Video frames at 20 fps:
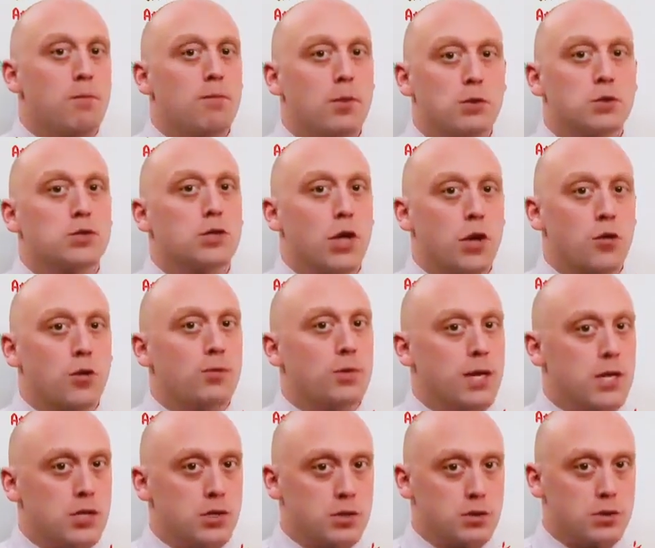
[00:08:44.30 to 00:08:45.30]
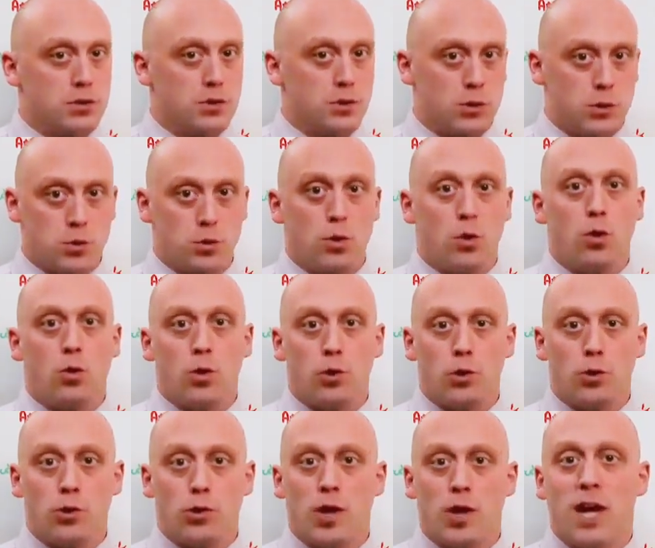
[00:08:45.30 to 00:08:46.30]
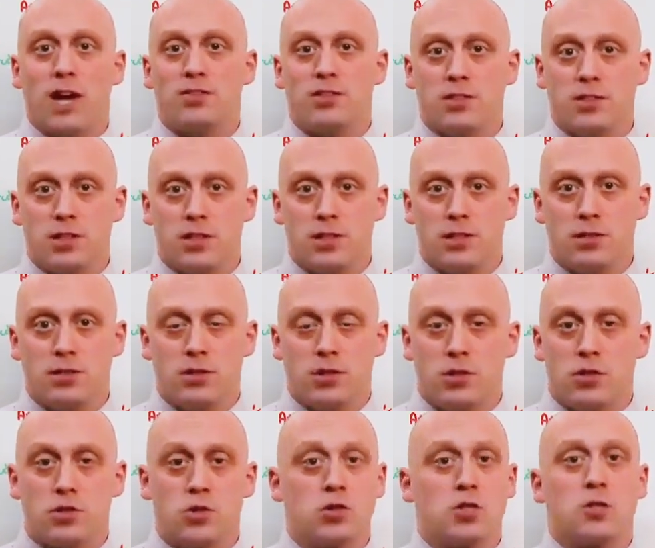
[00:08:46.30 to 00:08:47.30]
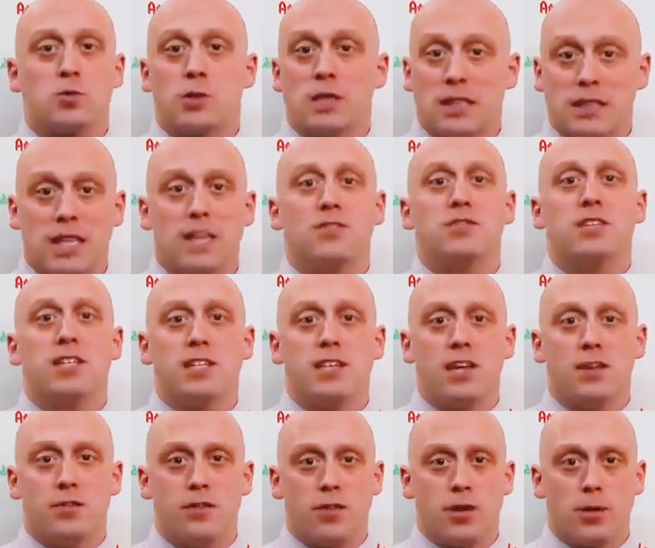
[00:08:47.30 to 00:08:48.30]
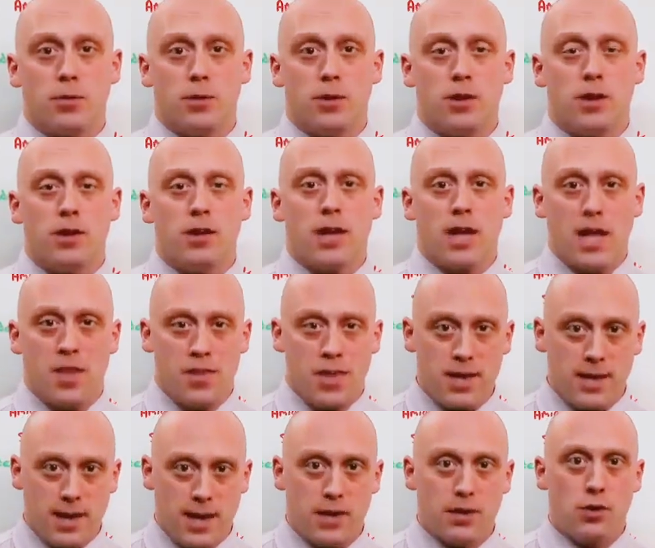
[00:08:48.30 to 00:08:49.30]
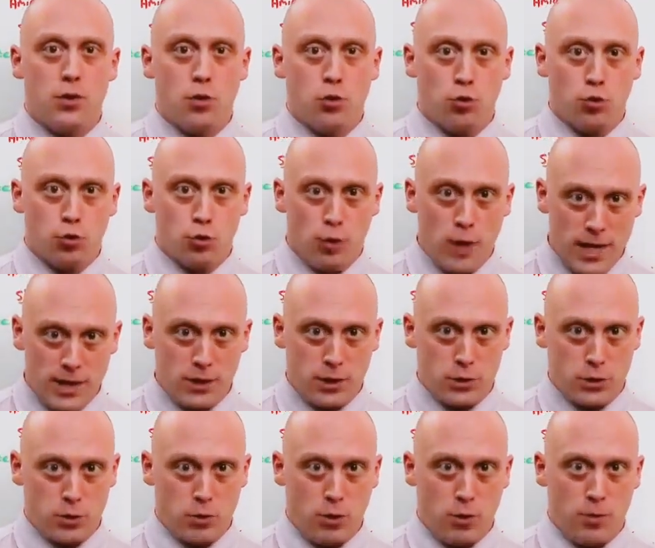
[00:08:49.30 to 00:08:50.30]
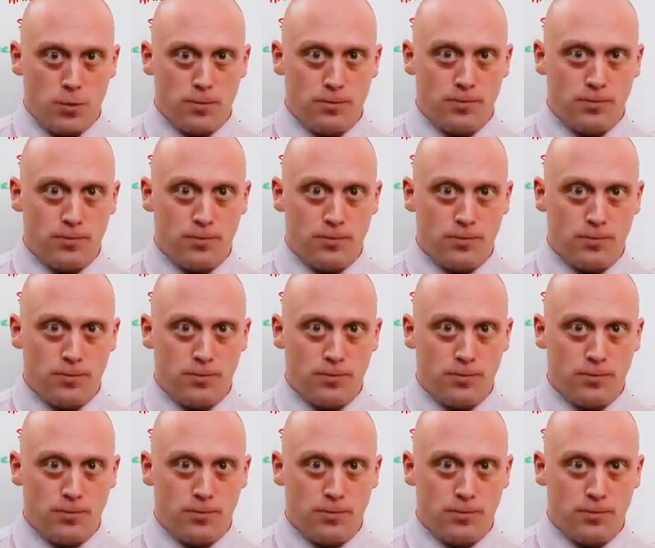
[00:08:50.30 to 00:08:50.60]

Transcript: Most other patients, those who are older and have disease, should just be left in AFib, and they get rate control.